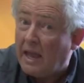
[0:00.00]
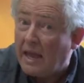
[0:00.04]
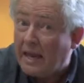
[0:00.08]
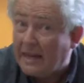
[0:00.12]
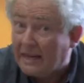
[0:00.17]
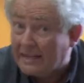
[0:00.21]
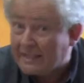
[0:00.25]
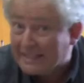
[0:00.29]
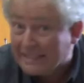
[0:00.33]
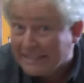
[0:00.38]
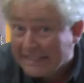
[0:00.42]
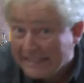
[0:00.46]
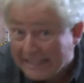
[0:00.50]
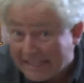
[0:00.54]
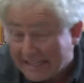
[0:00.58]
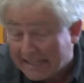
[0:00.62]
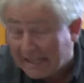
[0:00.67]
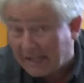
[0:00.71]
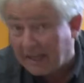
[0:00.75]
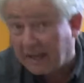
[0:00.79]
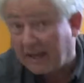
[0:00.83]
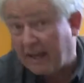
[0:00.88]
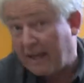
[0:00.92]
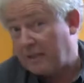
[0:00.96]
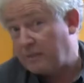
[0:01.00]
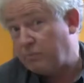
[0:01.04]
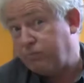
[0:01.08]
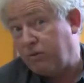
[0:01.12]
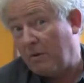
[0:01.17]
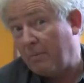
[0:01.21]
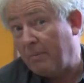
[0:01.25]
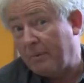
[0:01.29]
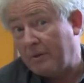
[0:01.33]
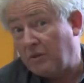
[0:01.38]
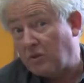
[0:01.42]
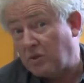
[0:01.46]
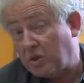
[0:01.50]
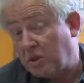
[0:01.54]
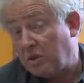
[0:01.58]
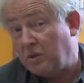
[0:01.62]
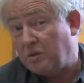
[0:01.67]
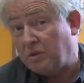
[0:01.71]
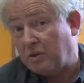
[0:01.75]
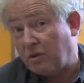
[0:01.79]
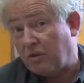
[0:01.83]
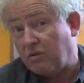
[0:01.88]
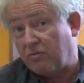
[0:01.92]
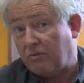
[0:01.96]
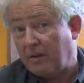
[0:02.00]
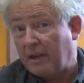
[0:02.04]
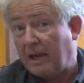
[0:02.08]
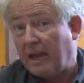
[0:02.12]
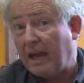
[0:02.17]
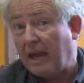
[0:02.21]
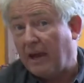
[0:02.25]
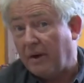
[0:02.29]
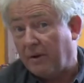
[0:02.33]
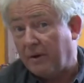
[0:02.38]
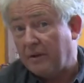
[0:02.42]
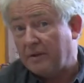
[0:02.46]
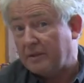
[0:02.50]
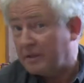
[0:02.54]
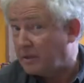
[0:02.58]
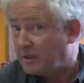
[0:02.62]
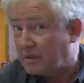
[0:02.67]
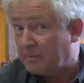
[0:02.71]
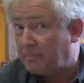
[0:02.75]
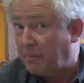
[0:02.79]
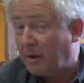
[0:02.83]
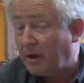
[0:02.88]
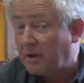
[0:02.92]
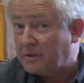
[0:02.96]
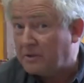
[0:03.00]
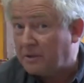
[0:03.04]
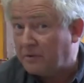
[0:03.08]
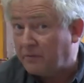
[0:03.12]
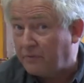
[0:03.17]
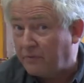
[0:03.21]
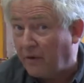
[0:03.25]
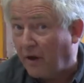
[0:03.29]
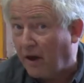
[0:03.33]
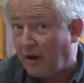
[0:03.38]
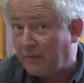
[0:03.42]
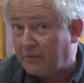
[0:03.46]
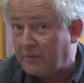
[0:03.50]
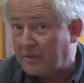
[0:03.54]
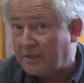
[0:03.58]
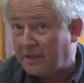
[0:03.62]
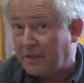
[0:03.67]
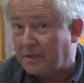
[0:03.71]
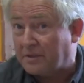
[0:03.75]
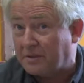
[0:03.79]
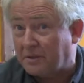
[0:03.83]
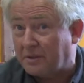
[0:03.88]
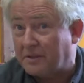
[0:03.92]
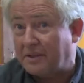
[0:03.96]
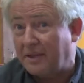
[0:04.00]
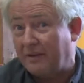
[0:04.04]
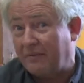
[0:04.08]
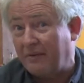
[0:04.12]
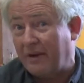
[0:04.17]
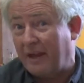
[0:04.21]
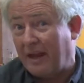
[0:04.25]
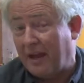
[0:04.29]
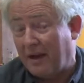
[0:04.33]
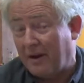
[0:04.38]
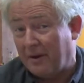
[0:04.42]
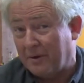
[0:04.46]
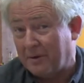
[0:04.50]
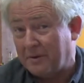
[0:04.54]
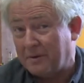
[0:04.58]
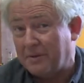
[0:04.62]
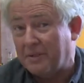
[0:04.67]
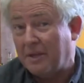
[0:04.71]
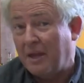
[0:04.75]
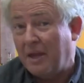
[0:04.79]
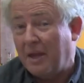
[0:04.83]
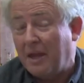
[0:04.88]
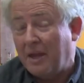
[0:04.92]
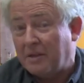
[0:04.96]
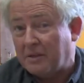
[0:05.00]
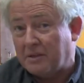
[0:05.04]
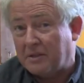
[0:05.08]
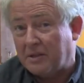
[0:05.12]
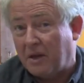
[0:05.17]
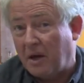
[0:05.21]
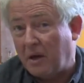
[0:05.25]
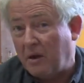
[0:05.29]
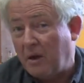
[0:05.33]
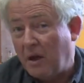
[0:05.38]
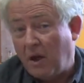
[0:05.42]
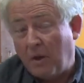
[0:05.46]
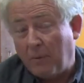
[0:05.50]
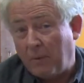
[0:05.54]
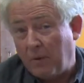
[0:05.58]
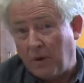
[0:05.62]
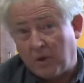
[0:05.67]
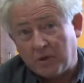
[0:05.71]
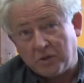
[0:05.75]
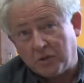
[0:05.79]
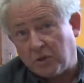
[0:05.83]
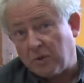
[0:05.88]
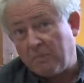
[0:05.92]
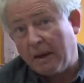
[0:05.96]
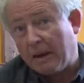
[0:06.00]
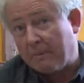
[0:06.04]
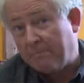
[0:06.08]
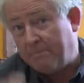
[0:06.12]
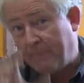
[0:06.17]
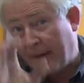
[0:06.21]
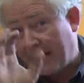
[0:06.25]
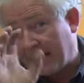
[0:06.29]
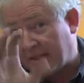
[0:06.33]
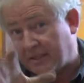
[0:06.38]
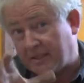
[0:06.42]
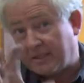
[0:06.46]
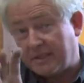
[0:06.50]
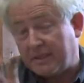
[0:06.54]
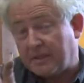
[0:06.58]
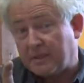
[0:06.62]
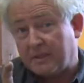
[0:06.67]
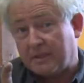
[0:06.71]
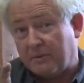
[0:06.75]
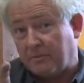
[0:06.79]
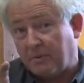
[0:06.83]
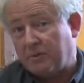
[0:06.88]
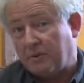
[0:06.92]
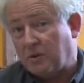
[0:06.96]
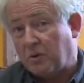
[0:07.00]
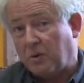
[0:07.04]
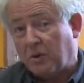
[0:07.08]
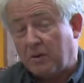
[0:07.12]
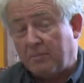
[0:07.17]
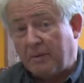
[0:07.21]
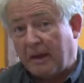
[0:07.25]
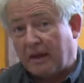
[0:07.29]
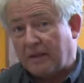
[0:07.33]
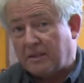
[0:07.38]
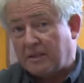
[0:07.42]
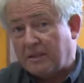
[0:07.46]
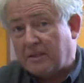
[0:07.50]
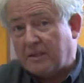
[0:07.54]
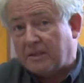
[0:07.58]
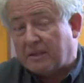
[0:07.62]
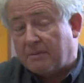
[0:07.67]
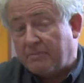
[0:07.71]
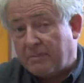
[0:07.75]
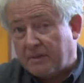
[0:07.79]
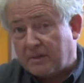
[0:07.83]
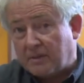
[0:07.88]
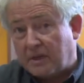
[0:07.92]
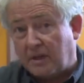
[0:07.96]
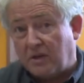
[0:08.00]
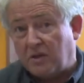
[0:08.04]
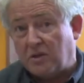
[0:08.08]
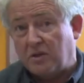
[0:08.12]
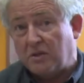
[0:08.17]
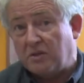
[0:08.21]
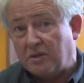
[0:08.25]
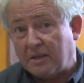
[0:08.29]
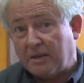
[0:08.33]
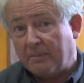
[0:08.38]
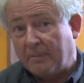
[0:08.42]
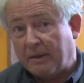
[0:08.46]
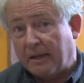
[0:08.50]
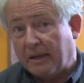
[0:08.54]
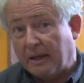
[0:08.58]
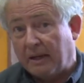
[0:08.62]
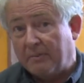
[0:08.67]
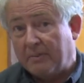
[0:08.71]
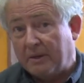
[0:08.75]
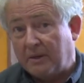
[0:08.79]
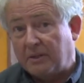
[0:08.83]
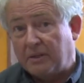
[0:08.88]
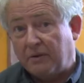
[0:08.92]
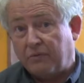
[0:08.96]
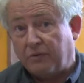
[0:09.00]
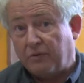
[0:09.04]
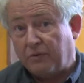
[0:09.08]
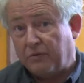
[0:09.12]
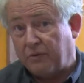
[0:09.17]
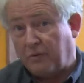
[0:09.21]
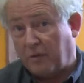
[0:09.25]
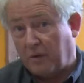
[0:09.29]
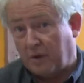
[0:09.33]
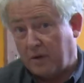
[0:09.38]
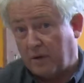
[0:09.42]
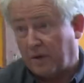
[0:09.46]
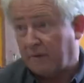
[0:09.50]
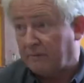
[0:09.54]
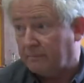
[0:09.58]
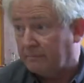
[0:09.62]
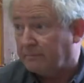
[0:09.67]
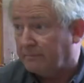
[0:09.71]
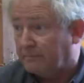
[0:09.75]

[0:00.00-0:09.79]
in as little as probably two to three hours as opposed to five, six or seven hours. So we're not talking about a better system, we're talking about a system that's going to do something a little bit different for you.